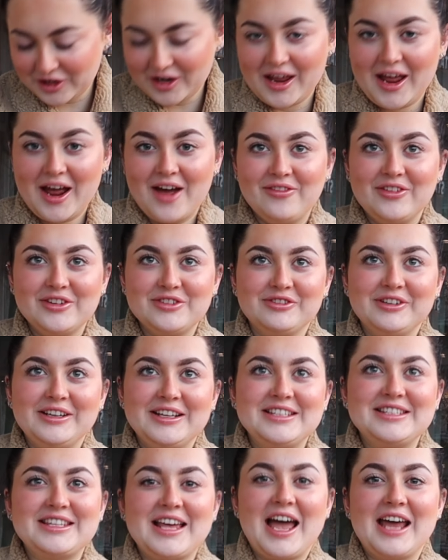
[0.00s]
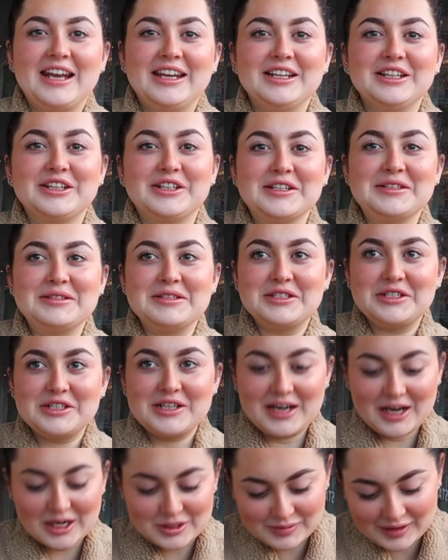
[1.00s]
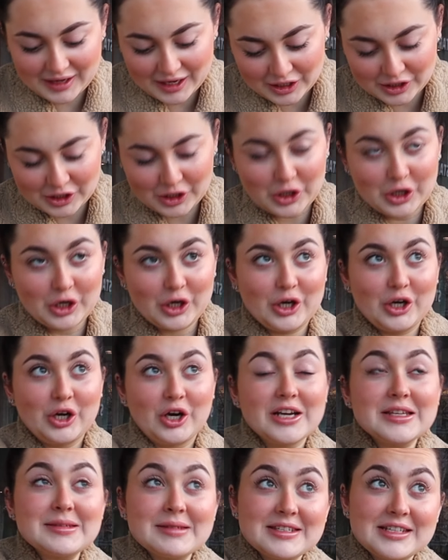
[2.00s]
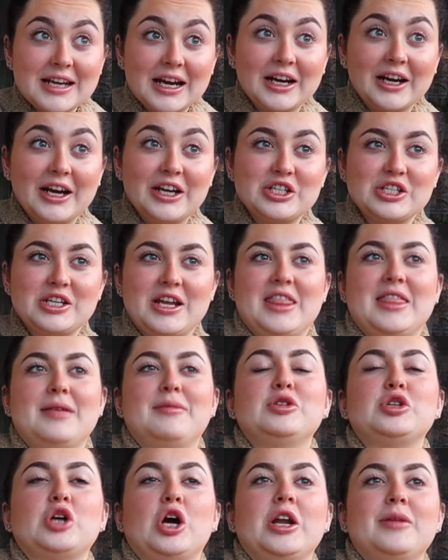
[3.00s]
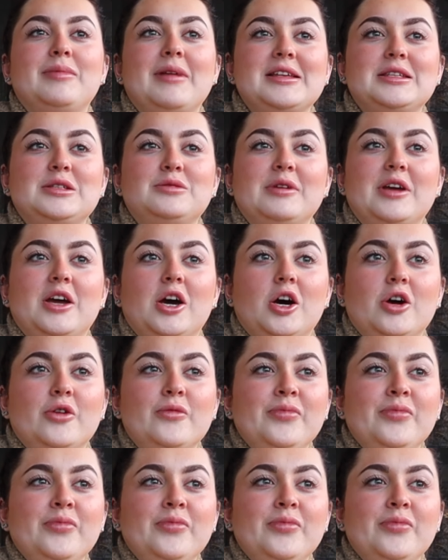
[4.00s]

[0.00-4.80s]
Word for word: and I have this really sad little Christmas tree because we get a Christmas decoration in the majority of places we go.